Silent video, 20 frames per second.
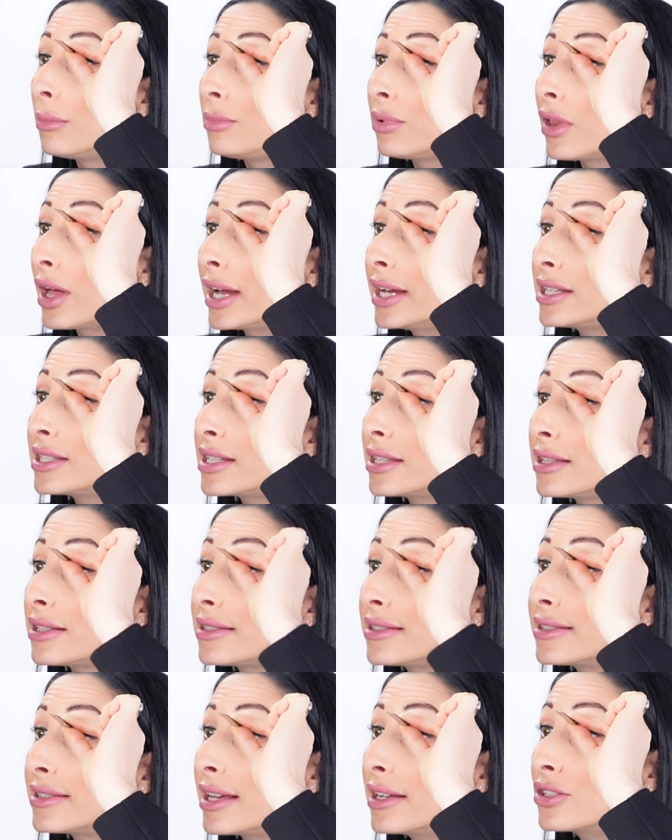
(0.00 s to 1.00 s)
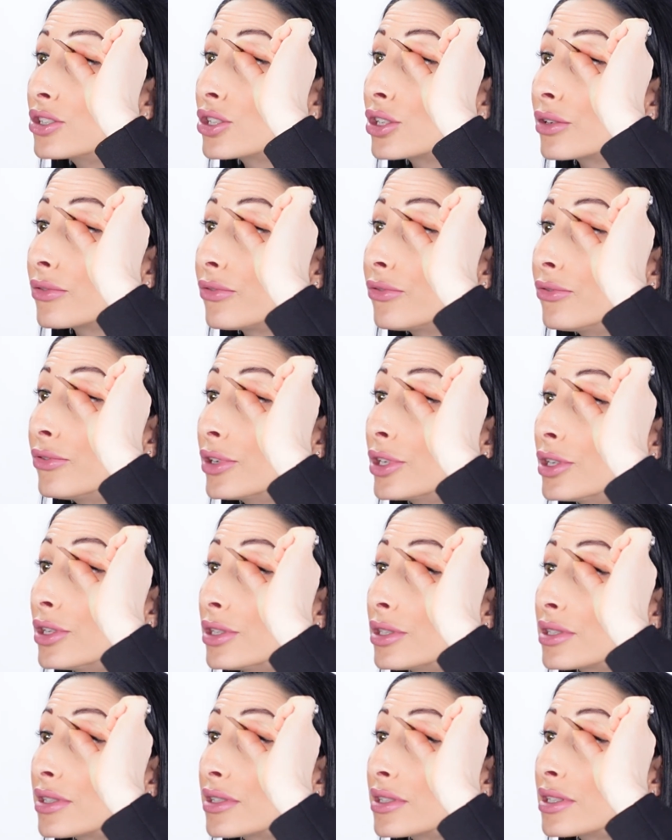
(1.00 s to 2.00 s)
Apply it to the center
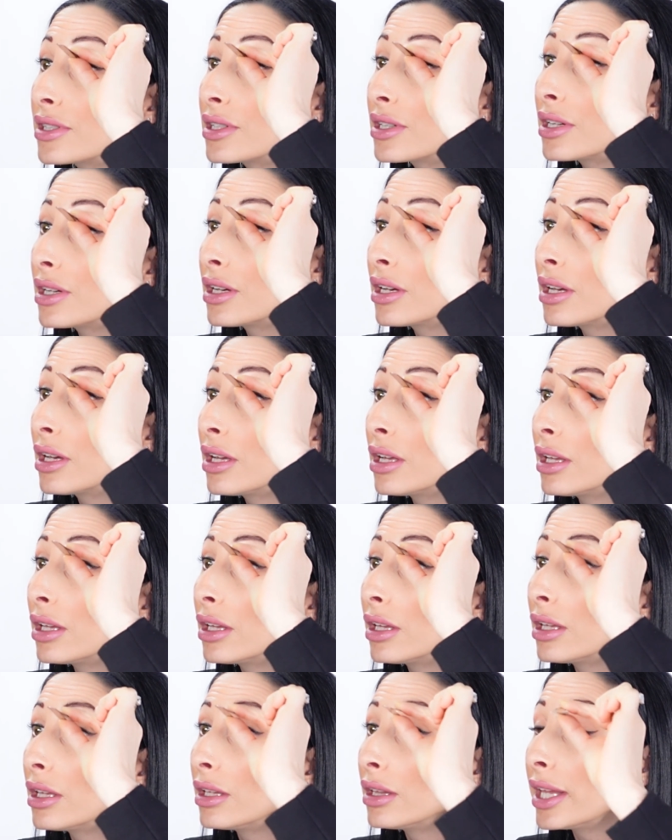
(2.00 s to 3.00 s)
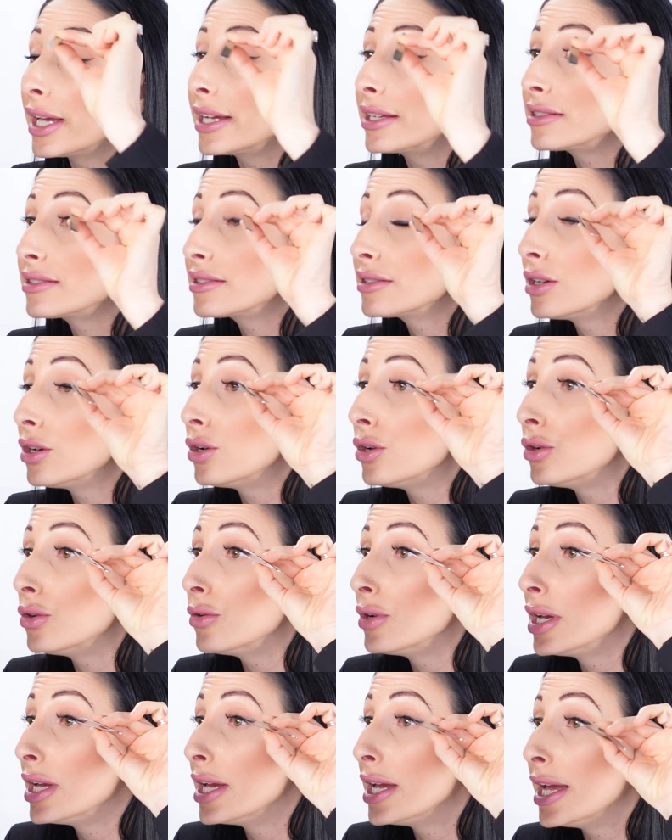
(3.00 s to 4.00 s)
first, like
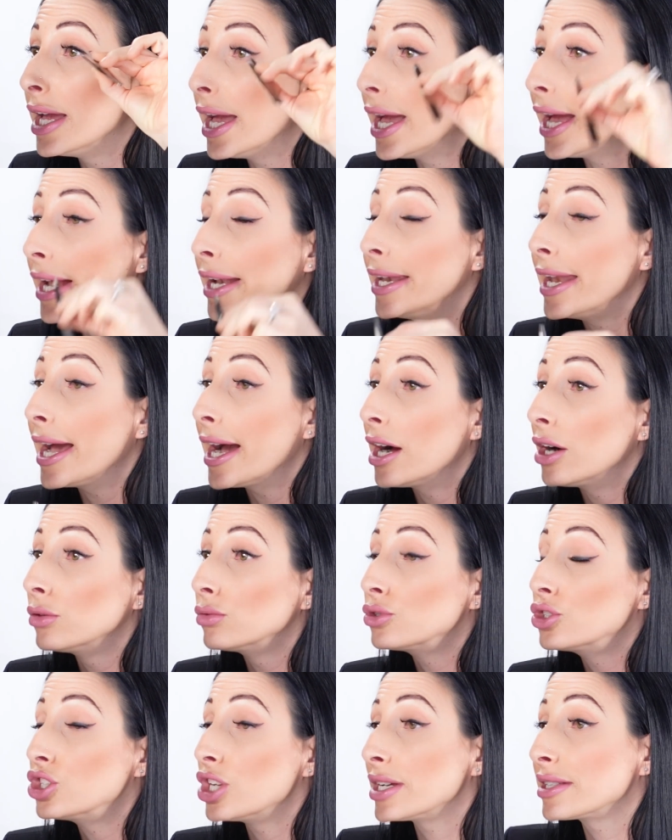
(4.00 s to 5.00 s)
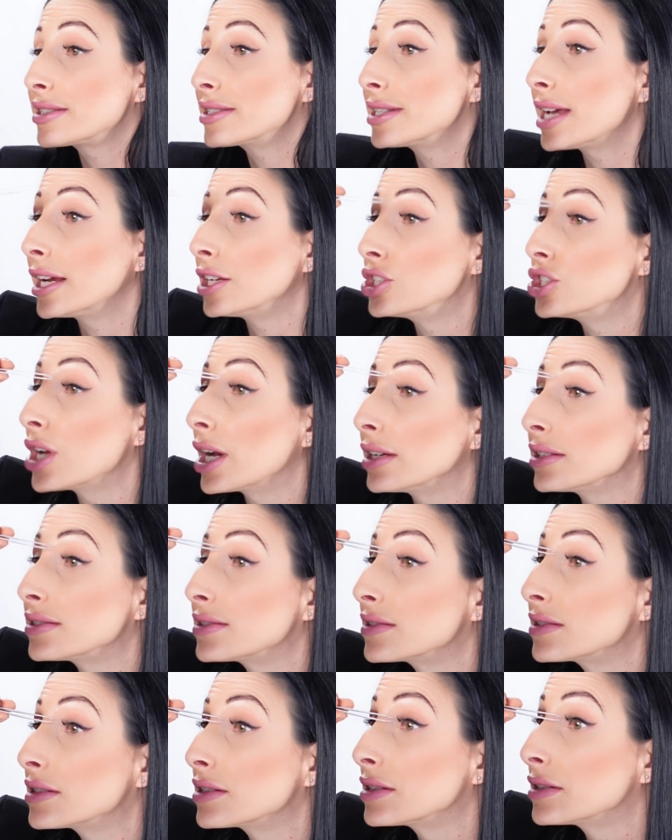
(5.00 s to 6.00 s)
so, and now just
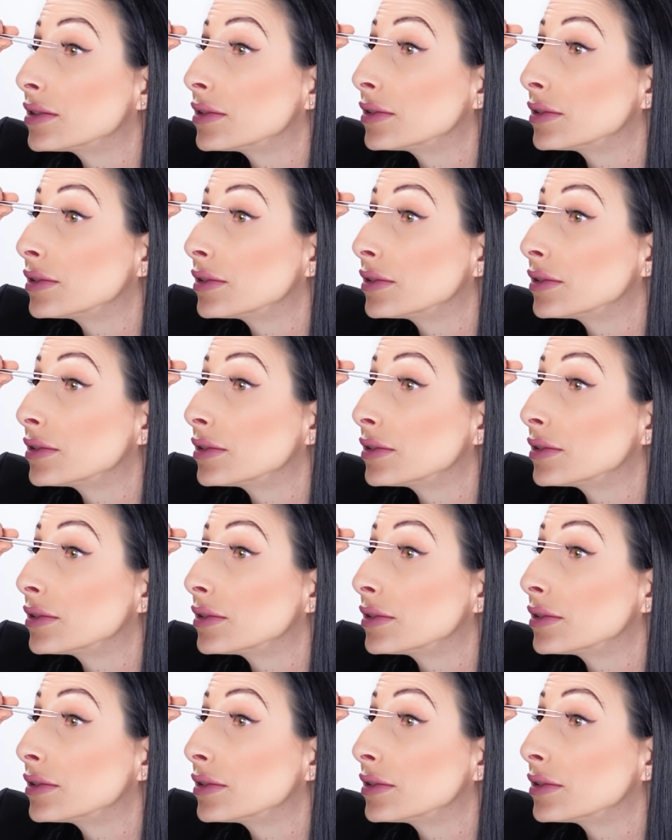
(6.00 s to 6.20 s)
adjust.